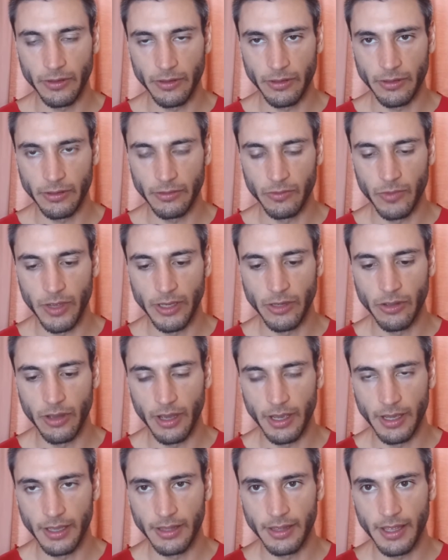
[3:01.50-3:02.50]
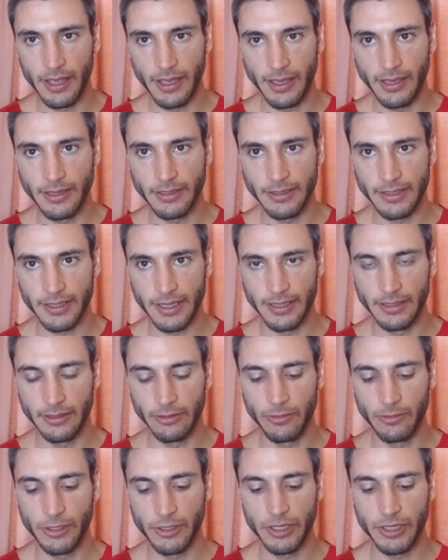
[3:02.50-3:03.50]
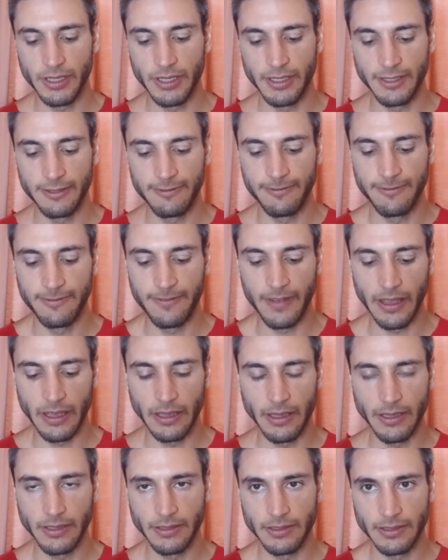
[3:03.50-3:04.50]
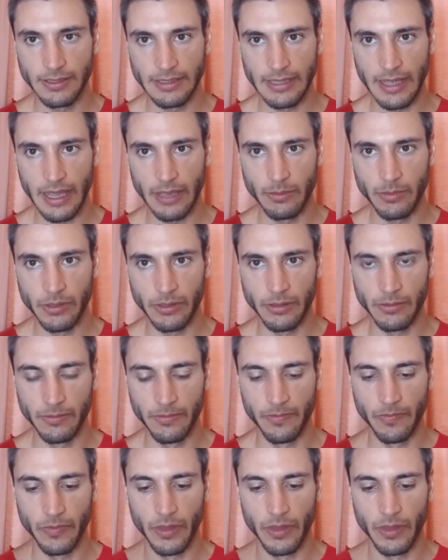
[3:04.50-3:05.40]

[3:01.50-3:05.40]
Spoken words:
on, when you are in the ego center, which is very tribal,